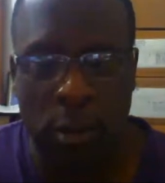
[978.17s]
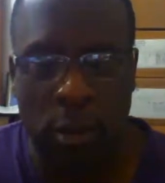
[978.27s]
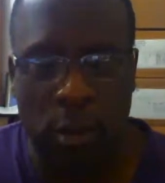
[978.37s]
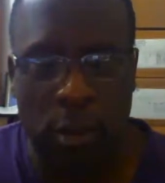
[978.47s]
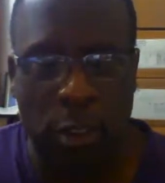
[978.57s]

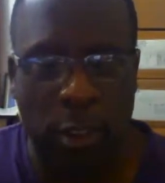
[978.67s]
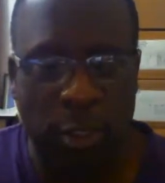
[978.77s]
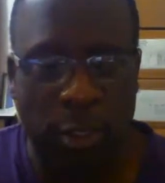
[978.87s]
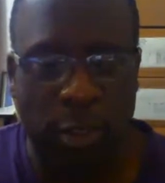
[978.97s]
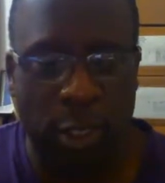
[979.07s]
Let
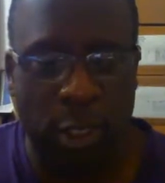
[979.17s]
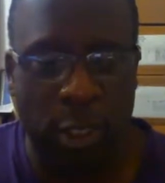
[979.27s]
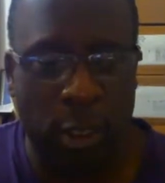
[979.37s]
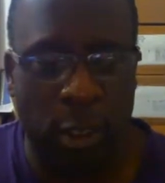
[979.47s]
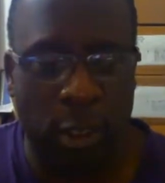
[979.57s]
me see.
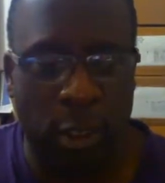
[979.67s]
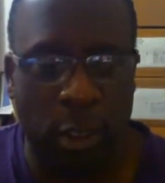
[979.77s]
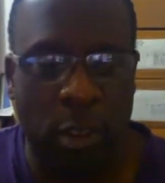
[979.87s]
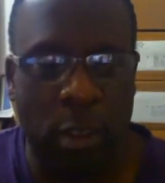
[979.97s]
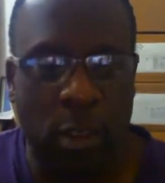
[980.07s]

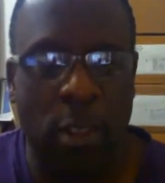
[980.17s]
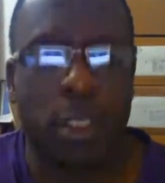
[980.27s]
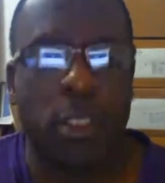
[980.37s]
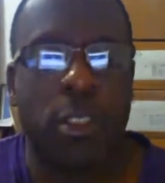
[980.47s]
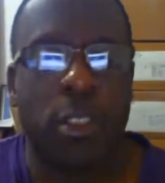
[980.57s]

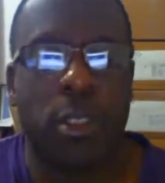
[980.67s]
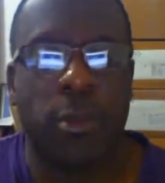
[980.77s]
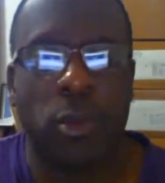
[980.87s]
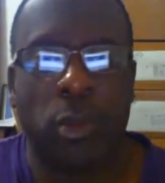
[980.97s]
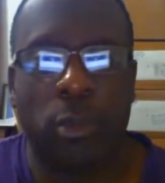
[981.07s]
Just give
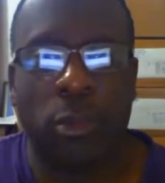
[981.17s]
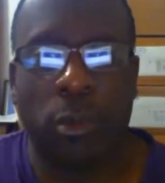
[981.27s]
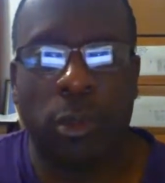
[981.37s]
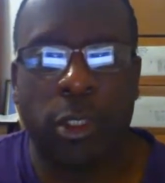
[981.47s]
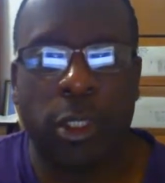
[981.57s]
me one
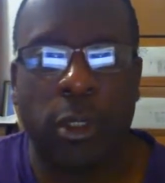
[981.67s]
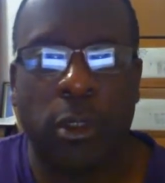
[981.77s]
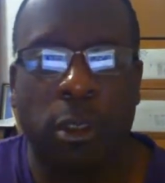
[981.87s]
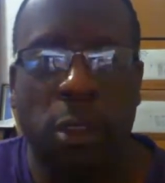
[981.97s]
moment here.